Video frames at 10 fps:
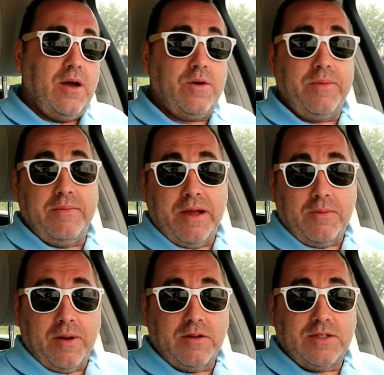I want to be a
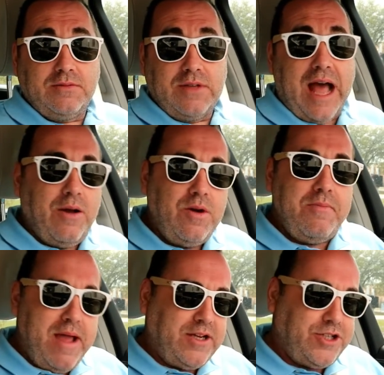better person. I want
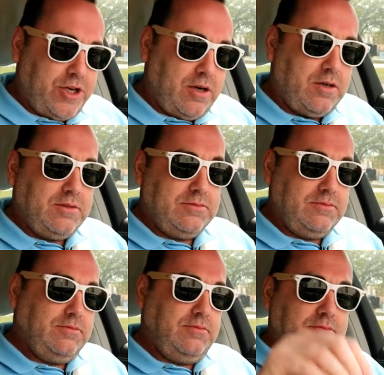to make sure
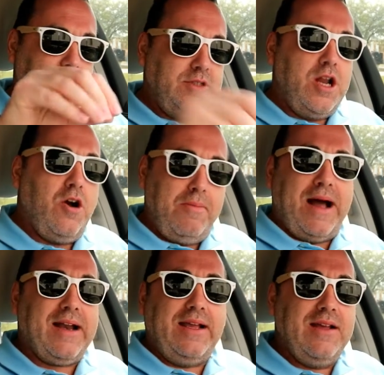
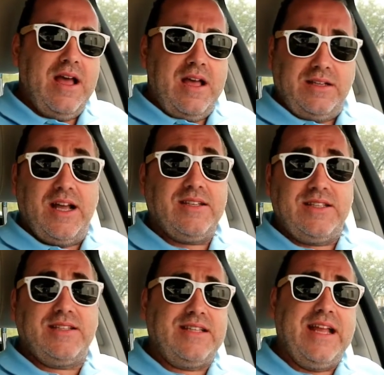nobody
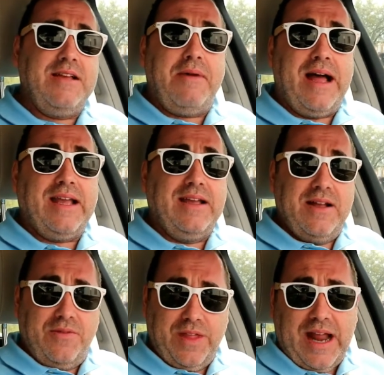does this to anybody
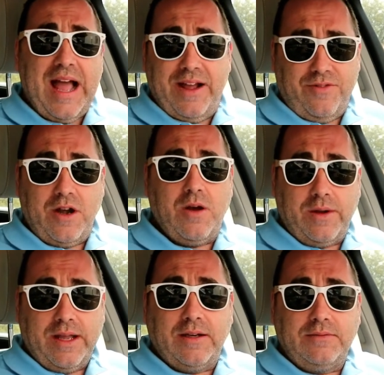that I ever know
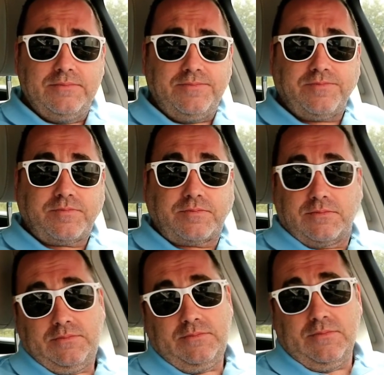again,
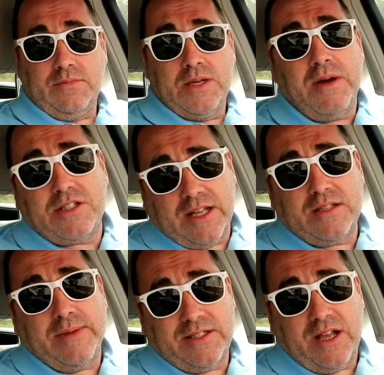much
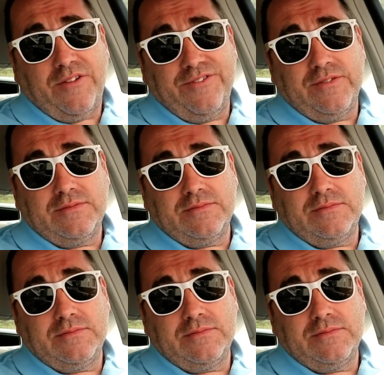less myself.